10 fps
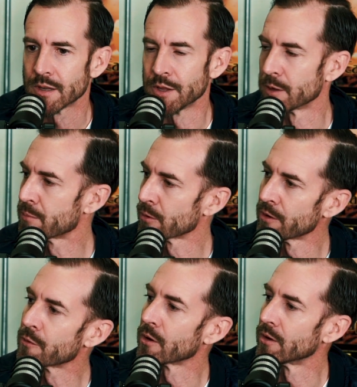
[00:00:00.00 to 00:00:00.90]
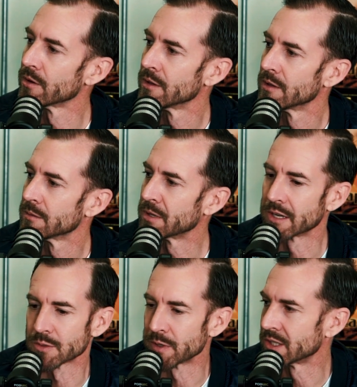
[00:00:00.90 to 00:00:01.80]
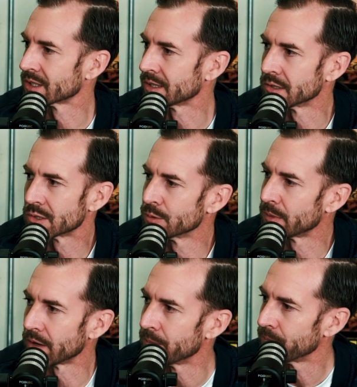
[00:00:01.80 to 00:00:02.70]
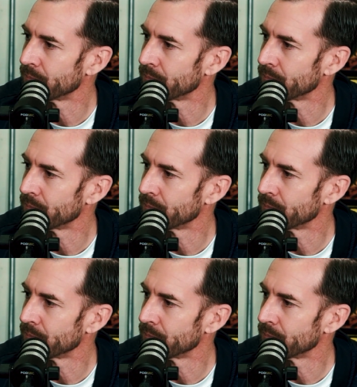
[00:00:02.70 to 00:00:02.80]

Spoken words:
in the peripheral because we just consumed it.